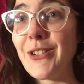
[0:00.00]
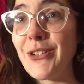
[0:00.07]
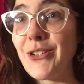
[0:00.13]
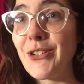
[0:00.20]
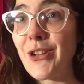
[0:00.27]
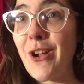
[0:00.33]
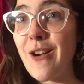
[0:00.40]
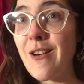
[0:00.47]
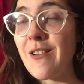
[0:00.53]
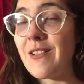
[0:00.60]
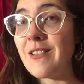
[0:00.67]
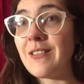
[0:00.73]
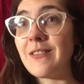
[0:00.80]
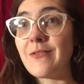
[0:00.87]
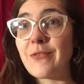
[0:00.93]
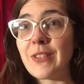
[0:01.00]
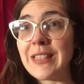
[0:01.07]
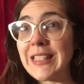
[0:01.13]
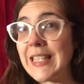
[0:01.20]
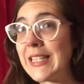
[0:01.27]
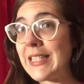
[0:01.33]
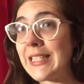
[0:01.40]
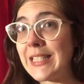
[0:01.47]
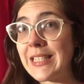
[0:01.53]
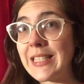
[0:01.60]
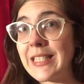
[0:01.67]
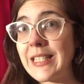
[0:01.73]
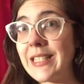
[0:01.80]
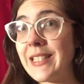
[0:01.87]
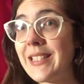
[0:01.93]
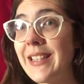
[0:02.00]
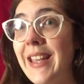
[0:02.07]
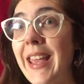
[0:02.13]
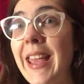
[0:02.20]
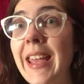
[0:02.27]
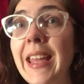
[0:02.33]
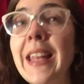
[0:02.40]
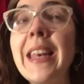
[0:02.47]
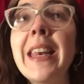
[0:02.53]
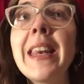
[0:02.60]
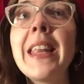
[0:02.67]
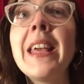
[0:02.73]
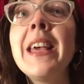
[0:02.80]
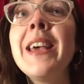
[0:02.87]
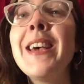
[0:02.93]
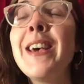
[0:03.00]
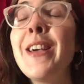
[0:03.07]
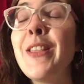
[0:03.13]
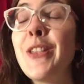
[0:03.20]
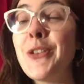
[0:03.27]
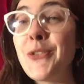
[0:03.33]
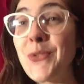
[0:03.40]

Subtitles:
shawl released in the new